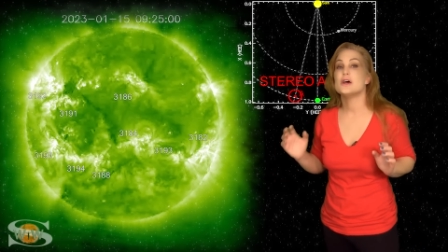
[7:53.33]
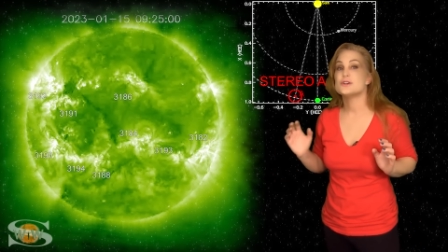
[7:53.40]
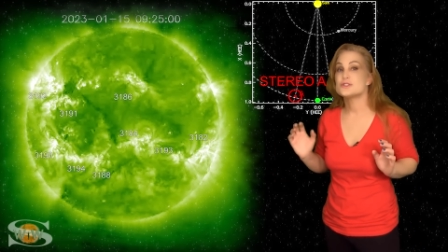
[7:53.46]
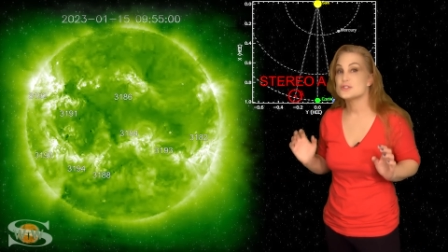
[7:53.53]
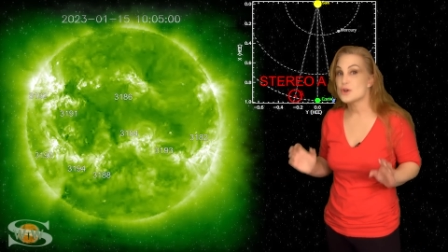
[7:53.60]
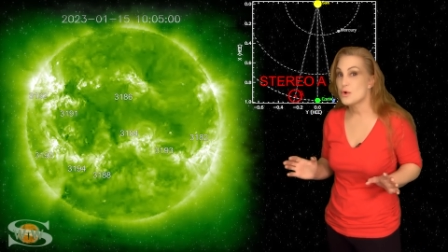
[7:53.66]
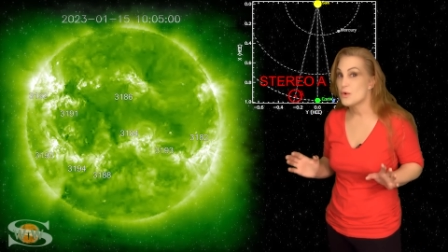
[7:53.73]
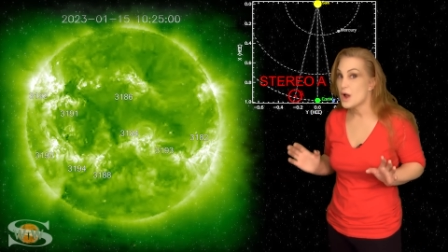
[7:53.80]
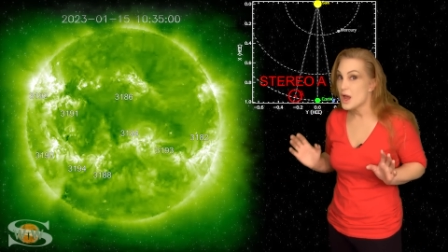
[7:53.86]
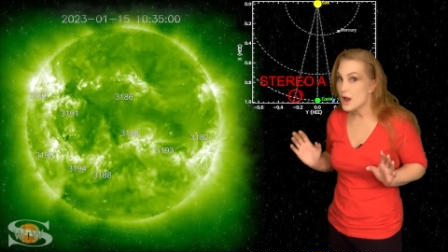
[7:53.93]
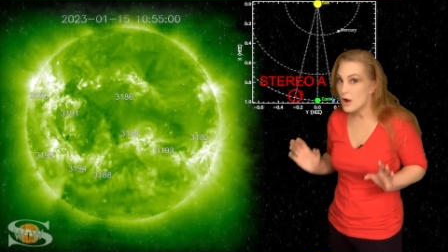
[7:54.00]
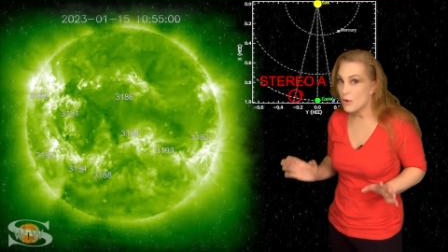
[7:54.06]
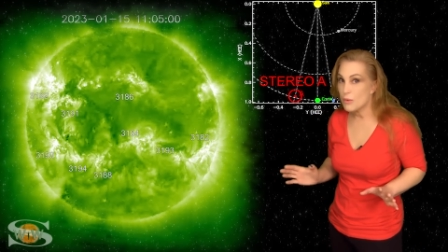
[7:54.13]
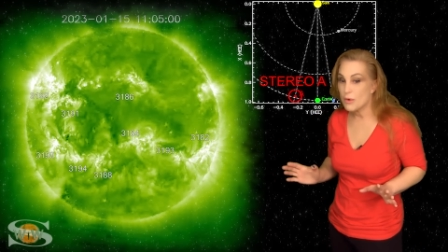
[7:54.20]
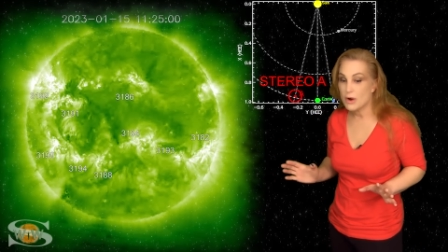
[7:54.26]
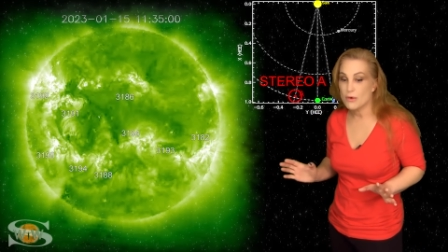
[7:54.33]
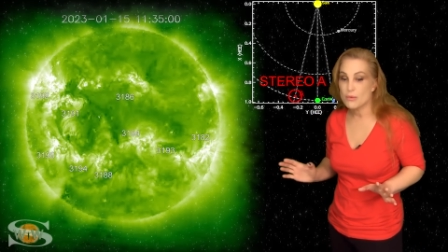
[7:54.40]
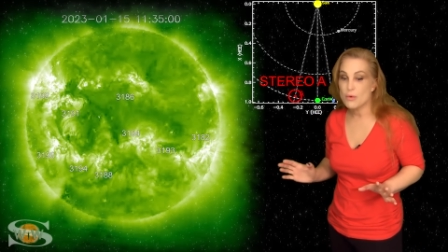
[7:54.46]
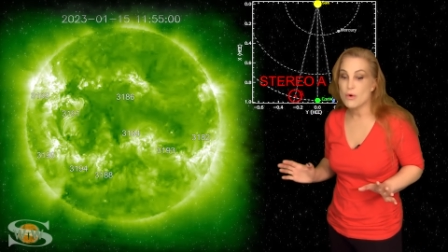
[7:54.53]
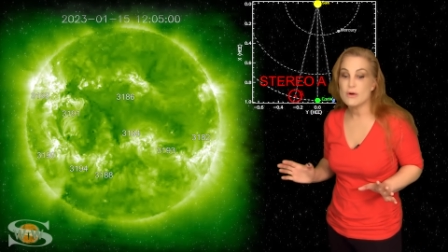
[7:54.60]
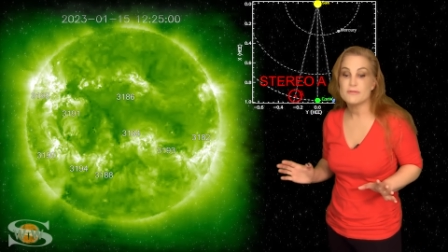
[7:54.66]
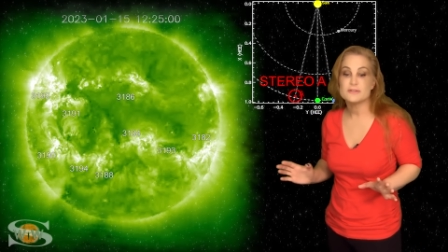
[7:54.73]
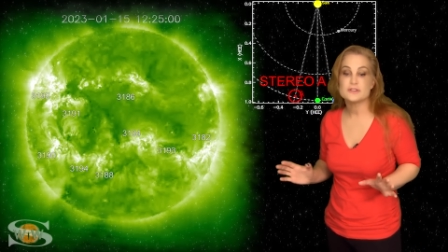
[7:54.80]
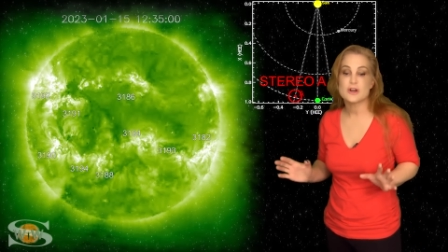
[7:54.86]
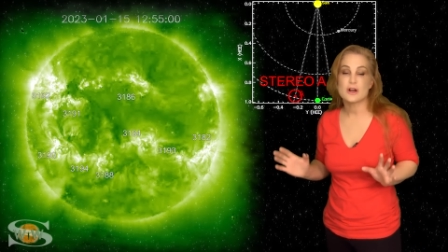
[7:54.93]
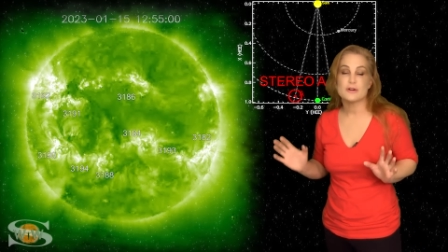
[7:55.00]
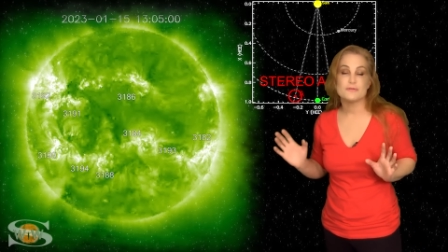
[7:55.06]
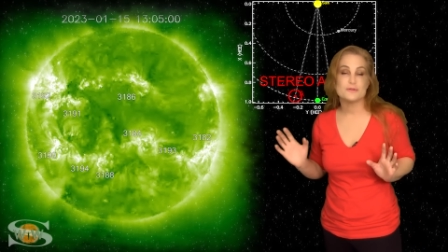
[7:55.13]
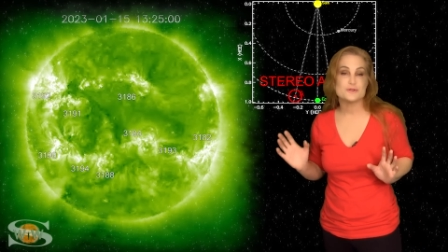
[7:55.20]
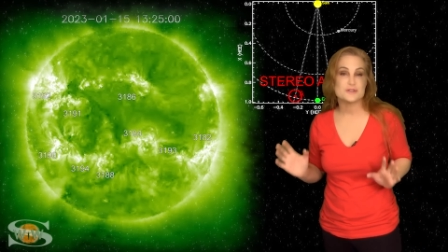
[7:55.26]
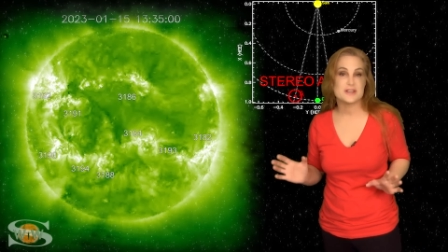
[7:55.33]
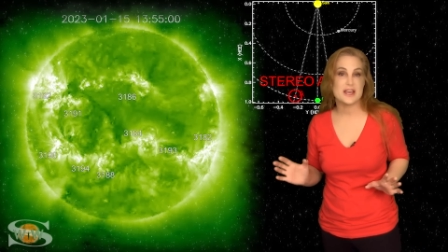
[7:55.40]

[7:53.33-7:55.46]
So aurora photographers,